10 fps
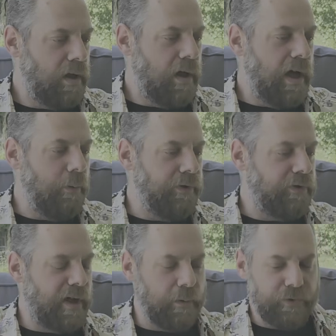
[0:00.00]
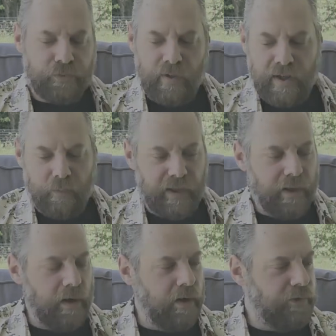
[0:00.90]
I was trying really
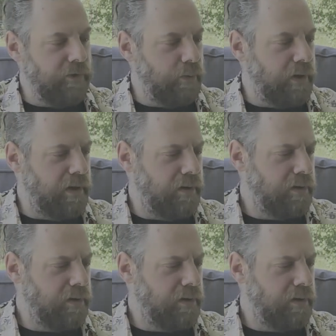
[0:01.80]
hard to.